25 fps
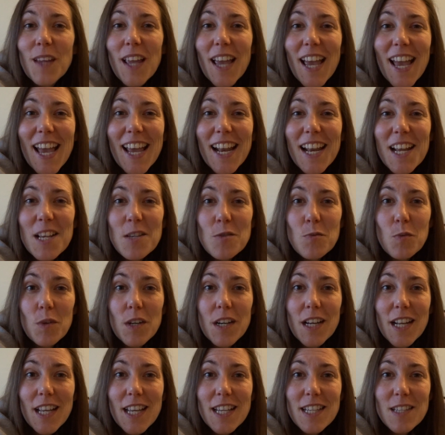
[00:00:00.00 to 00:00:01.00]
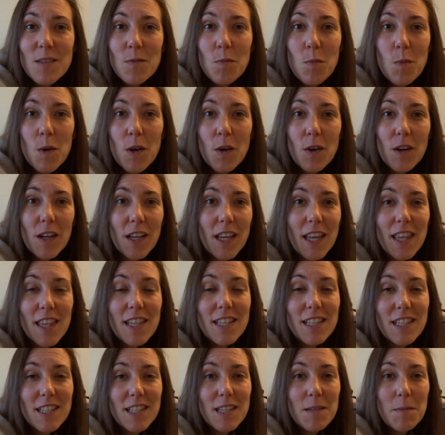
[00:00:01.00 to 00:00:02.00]
it is what it is, and we've got to get the
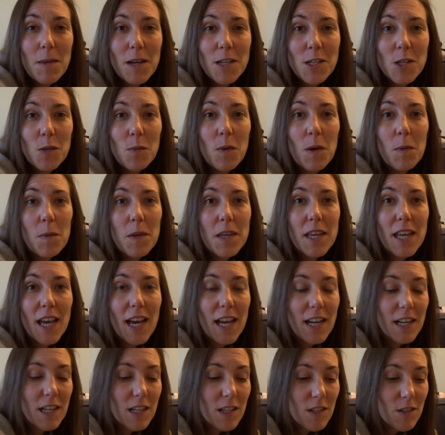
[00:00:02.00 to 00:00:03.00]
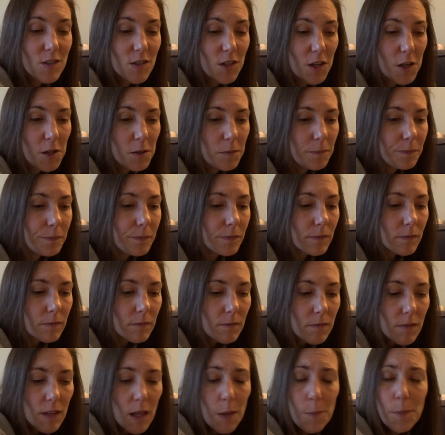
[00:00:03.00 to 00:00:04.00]
Disney magic where we can. So I'm
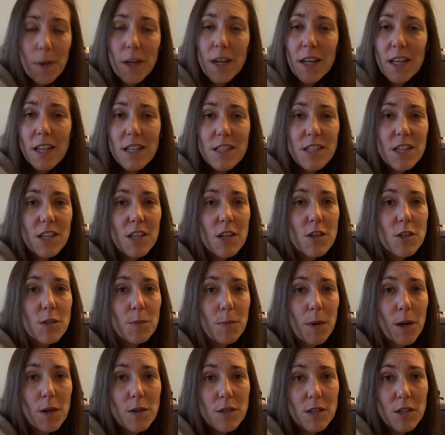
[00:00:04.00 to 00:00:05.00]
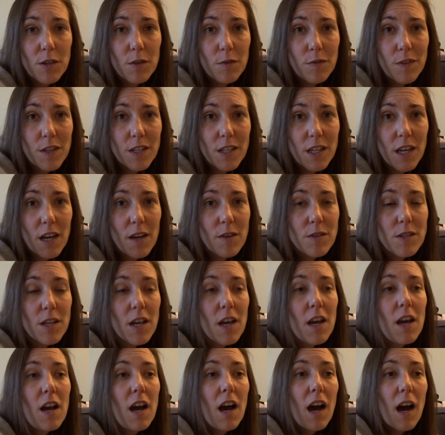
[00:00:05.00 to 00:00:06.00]
going to continue to post little videos.
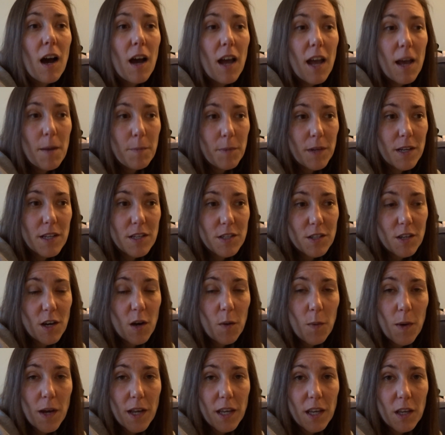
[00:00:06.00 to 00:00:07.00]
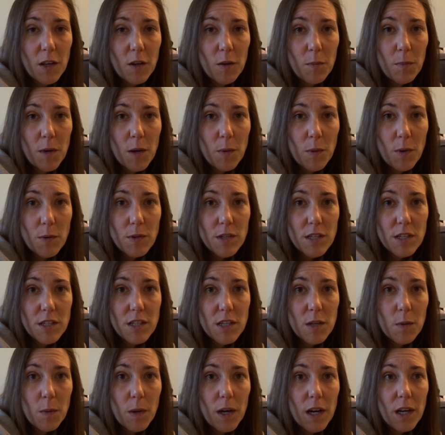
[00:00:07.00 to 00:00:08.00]
I am going to start working on my Walt
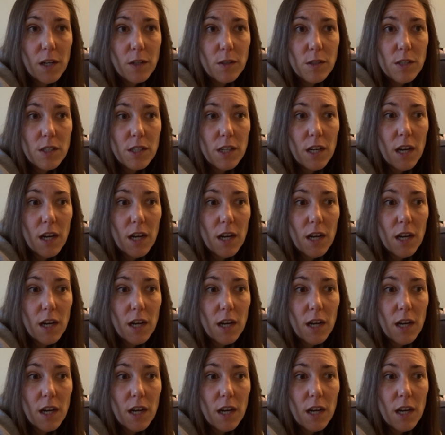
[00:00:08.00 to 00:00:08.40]
Disney World